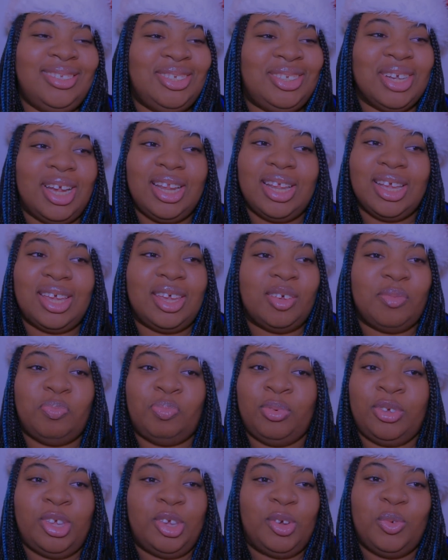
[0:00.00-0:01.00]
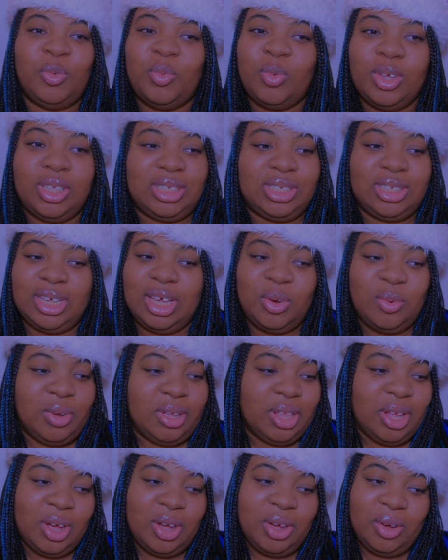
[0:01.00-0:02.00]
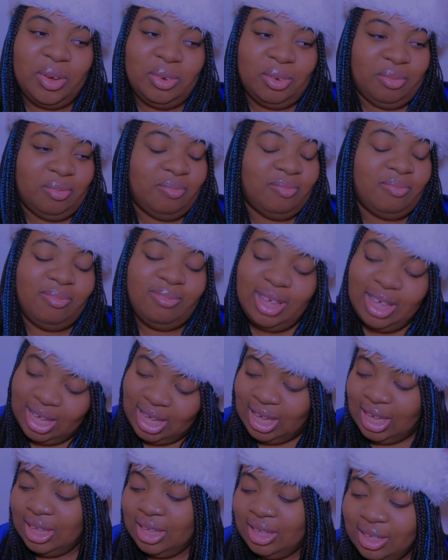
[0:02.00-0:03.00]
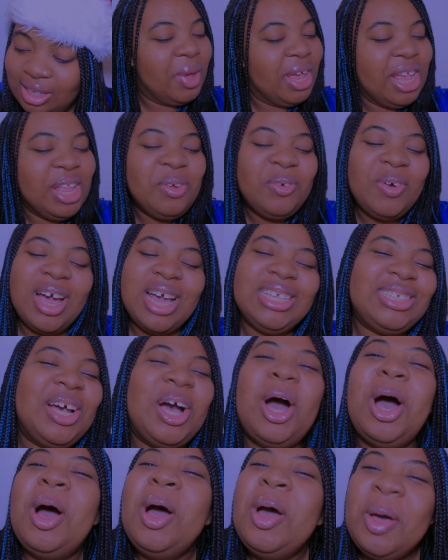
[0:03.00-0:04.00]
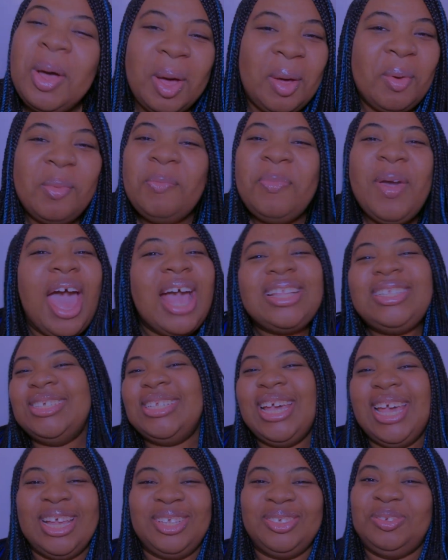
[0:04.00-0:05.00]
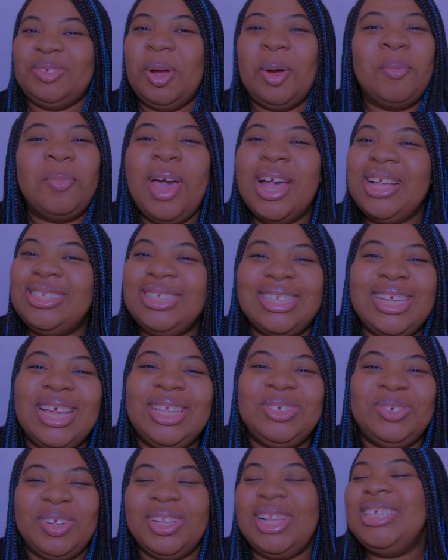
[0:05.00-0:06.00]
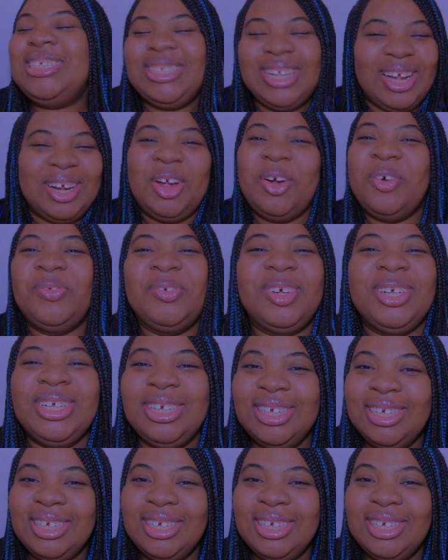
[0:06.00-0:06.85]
Trying to compute what's going on. But anyways, y'all, back to the intro. Let's start over.